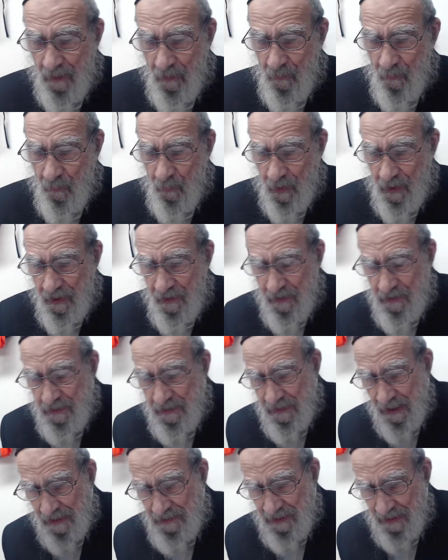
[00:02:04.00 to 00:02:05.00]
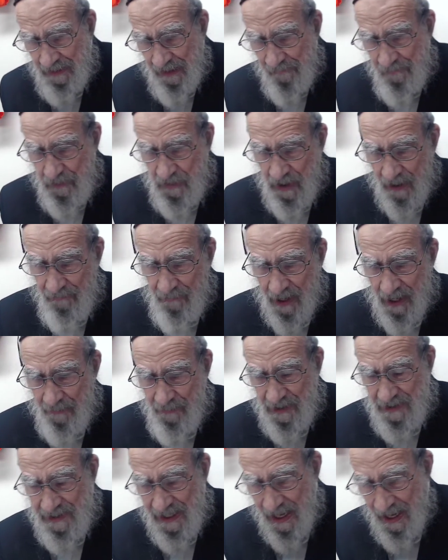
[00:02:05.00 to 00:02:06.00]
where the Nefesh
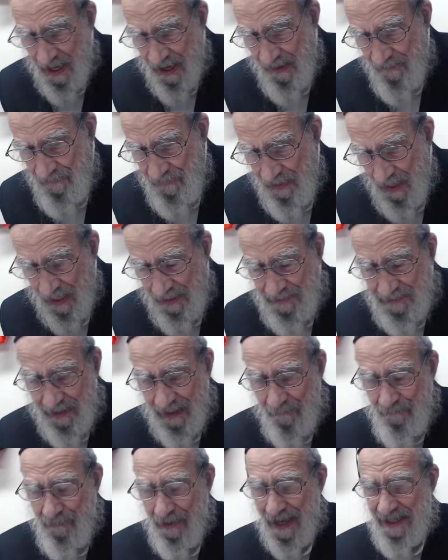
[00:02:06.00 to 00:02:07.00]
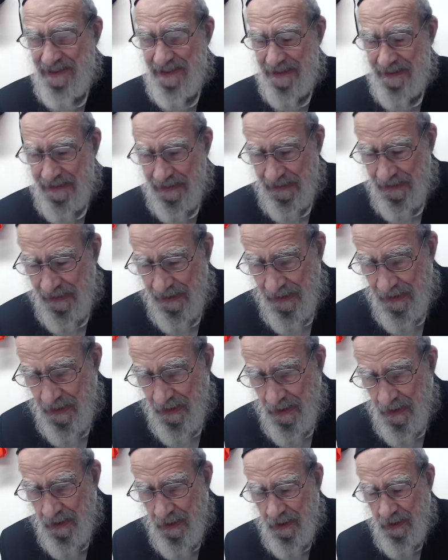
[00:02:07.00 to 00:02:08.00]
Habamis have that capacity
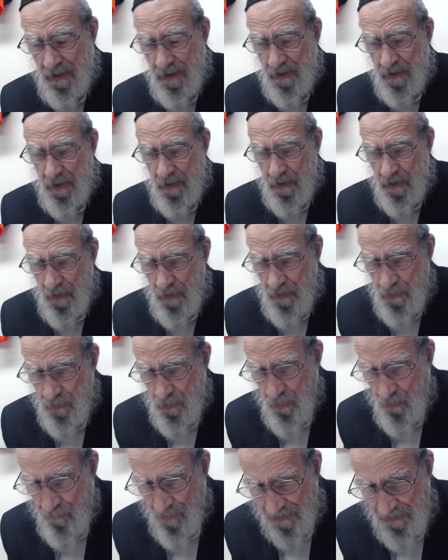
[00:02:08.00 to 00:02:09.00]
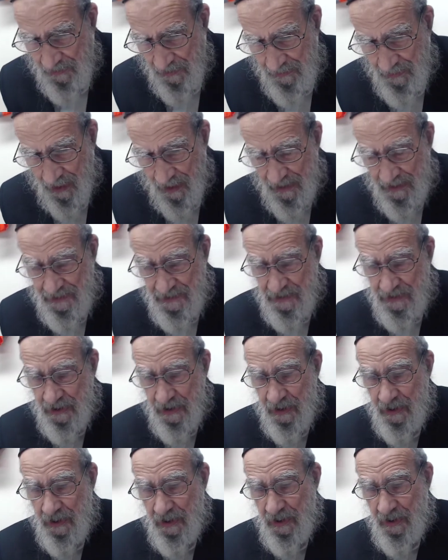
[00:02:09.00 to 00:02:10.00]
to recognize
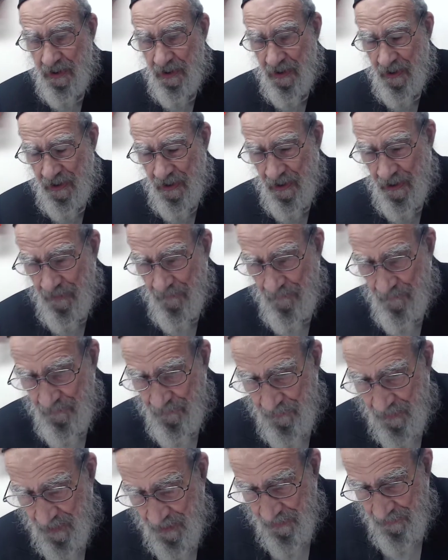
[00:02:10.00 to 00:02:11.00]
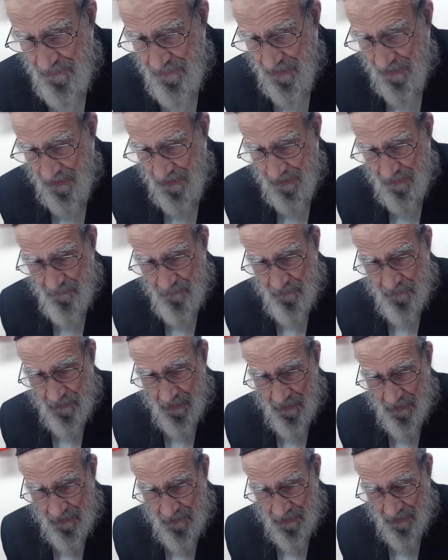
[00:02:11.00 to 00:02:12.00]
the,
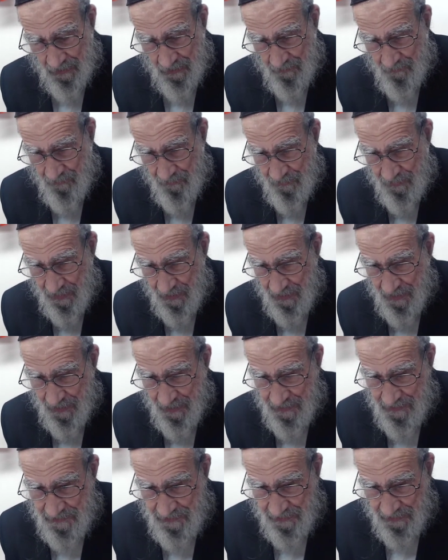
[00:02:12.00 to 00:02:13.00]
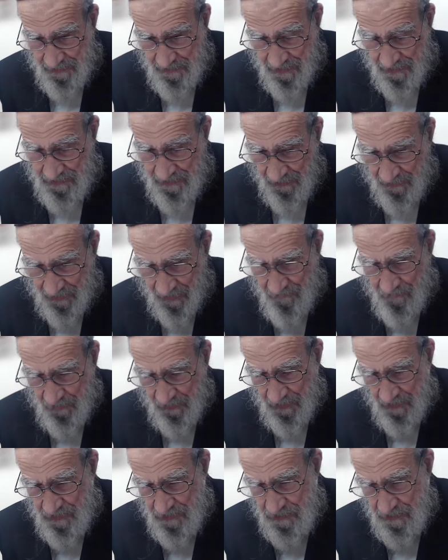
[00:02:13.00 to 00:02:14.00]
the, the
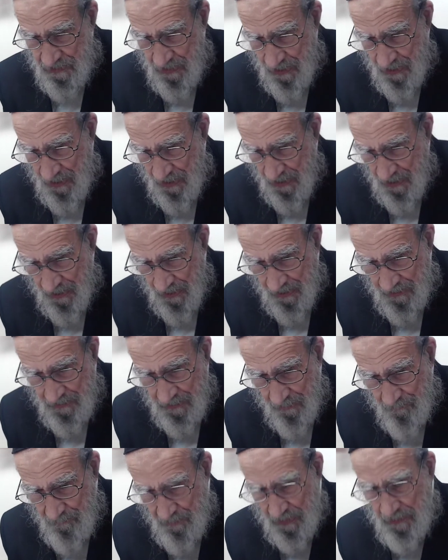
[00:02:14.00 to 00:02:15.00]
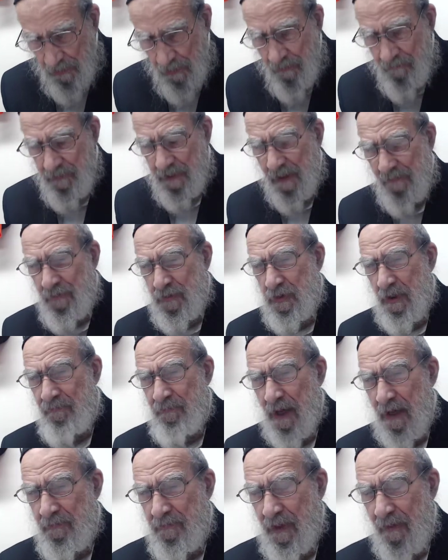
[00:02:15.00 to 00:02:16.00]
significance in the club of a
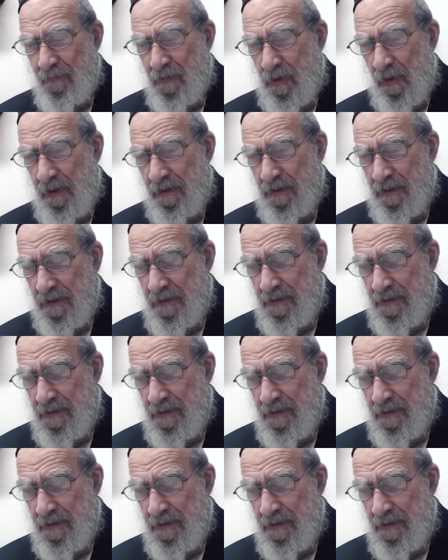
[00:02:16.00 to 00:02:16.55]
nefesh